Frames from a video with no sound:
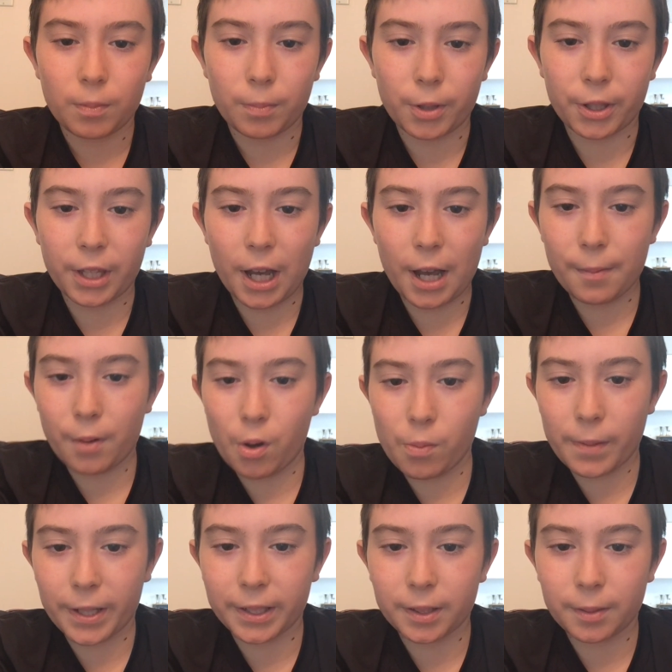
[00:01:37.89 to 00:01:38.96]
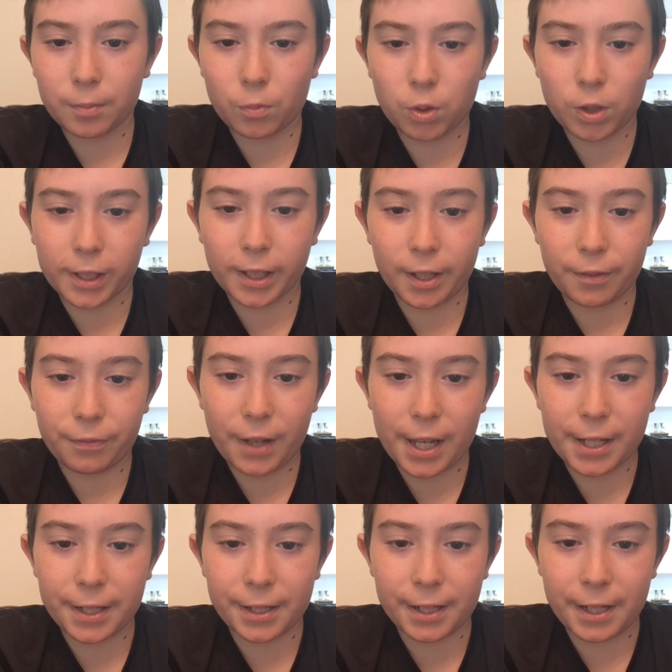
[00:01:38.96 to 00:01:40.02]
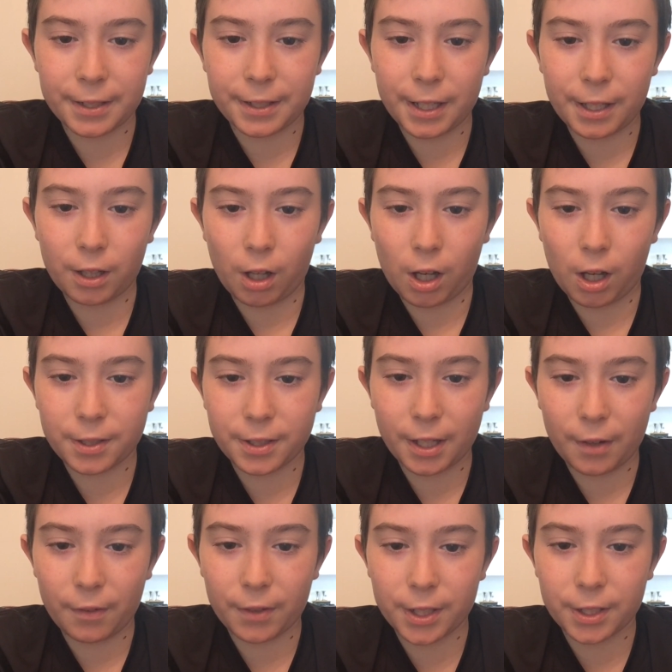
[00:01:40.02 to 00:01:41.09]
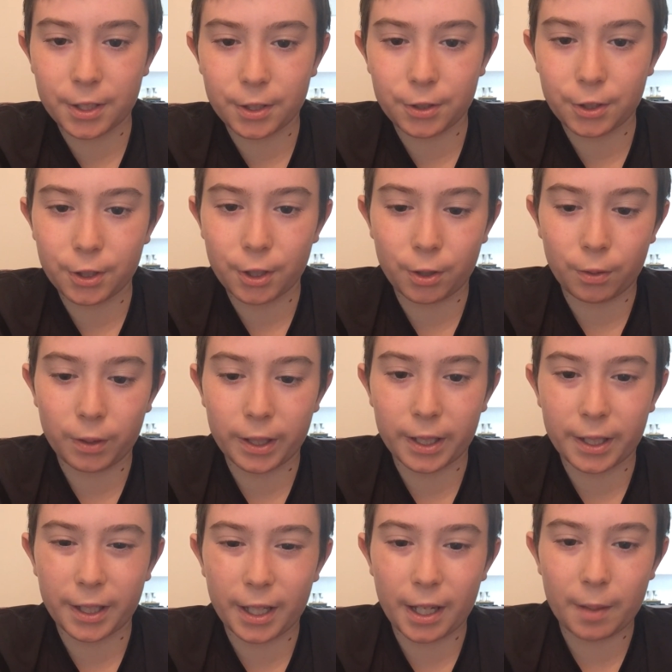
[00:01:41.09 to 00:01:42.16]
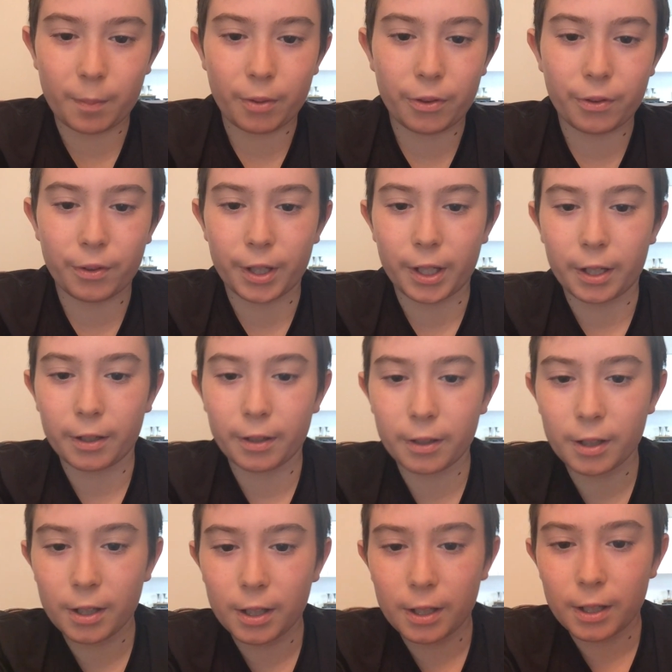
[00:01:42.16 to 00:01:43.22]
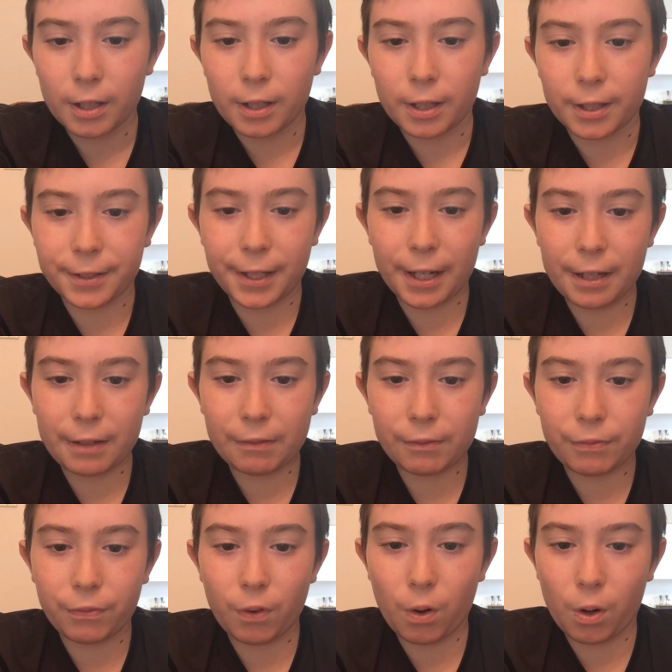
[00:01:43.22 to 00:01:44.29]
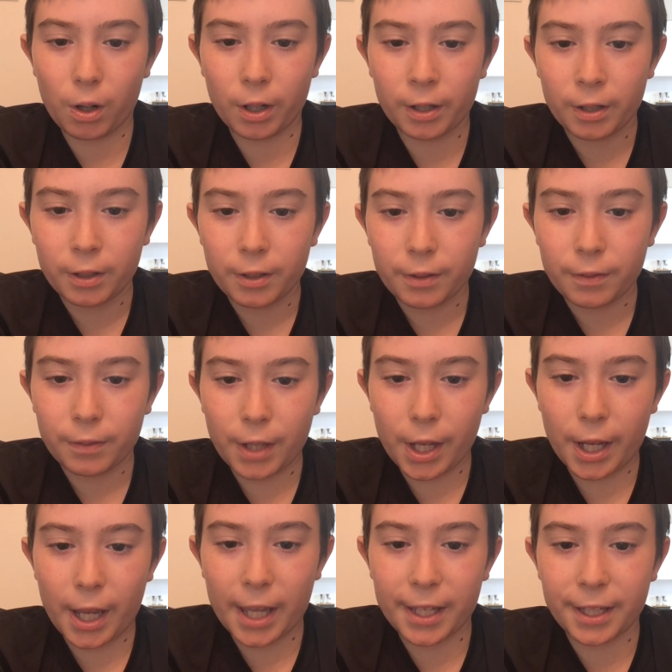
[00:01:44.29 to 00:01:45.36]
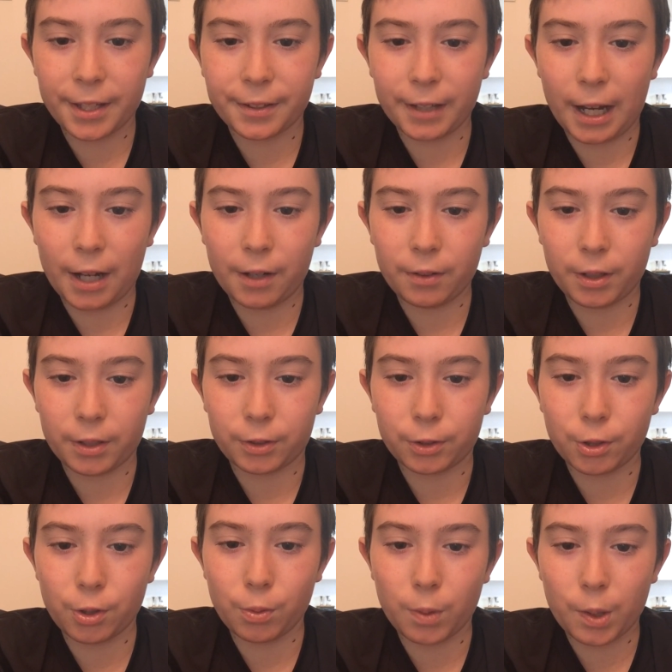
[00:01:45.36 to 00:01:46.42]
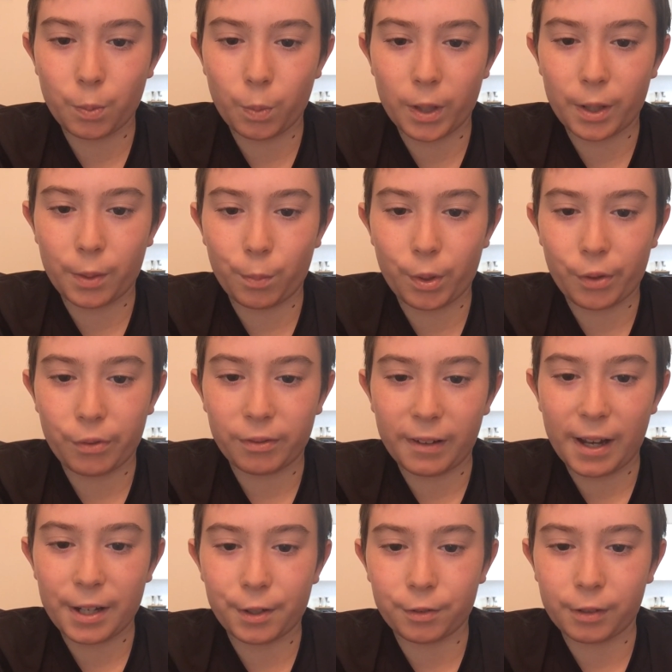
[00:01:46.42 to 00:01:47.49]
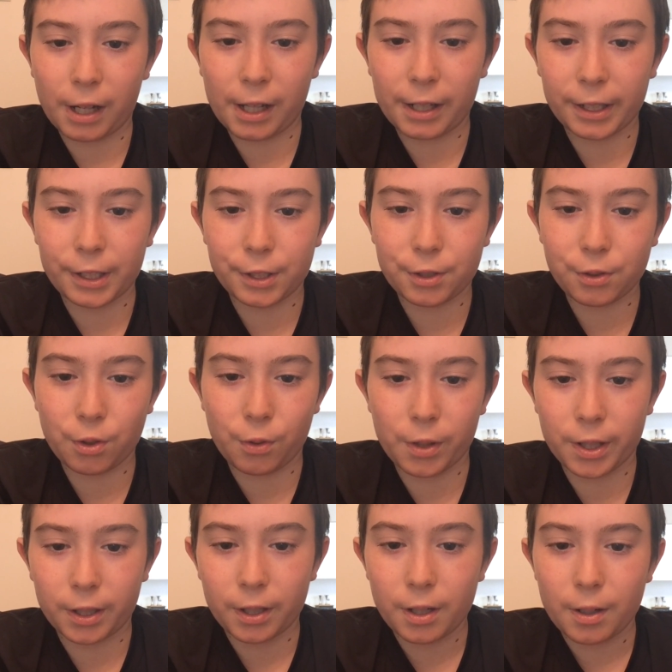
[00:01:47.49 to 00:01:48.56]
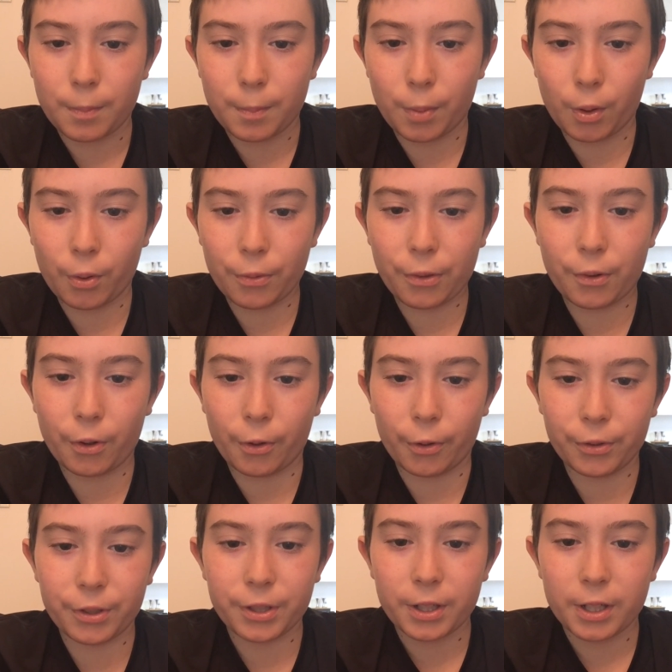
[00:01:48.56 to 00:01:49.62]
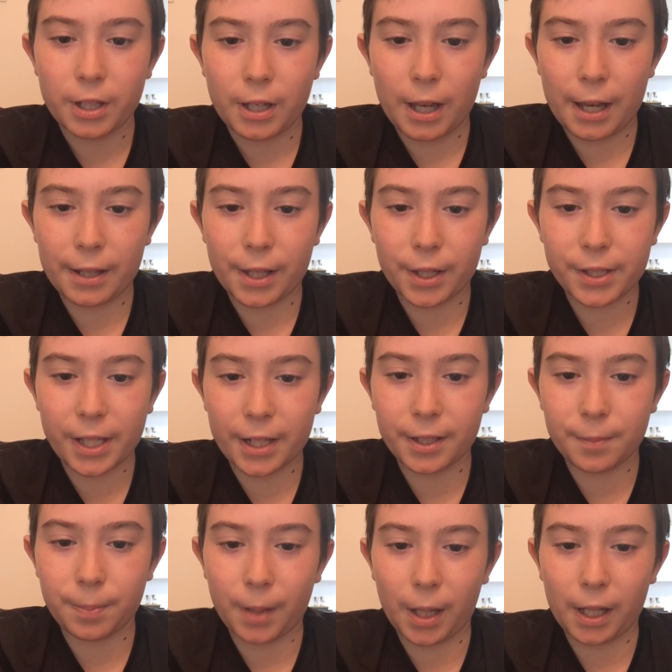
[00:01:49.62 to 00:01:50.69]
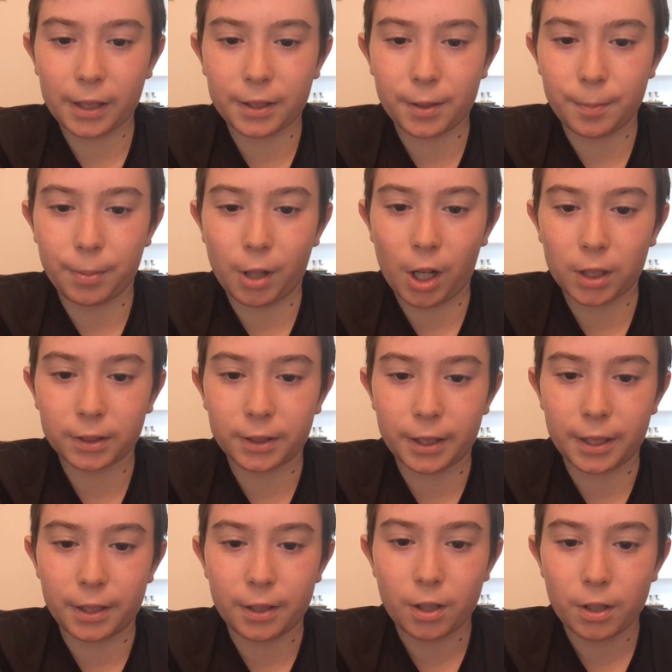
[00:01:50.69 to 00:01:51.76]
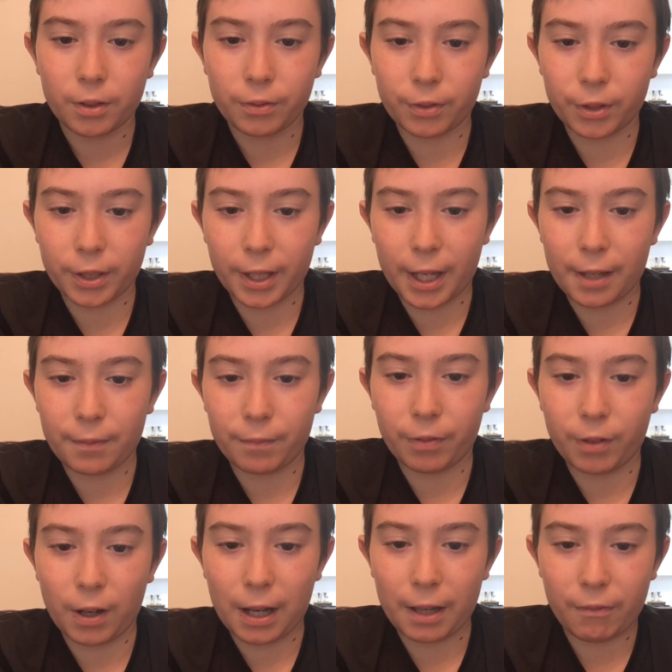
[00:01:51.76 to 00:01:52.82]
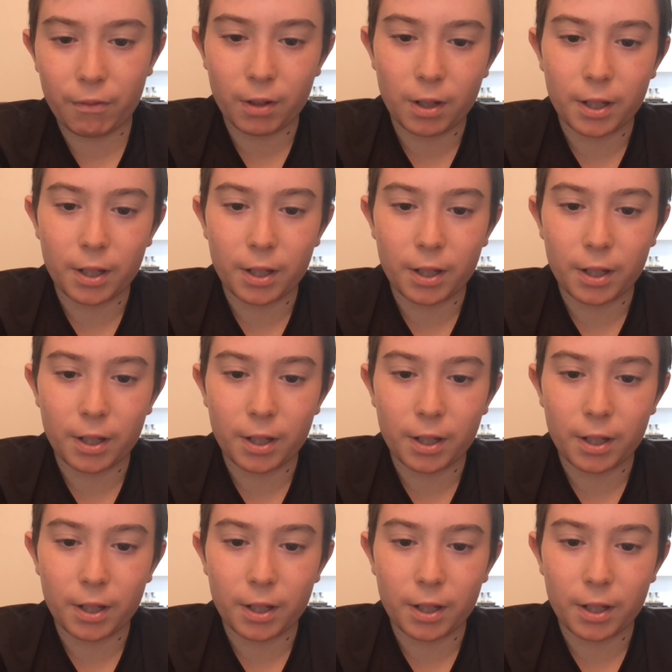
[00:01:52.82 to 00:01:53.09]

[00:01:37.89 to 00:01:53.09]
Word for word: But that momentum quickly faded as they lost 7 to 2 in game 3. In game 4, they eked out a 2-1 win with Ryan O'Reilly scoring both goals and they sent it back to Boston for a game 5.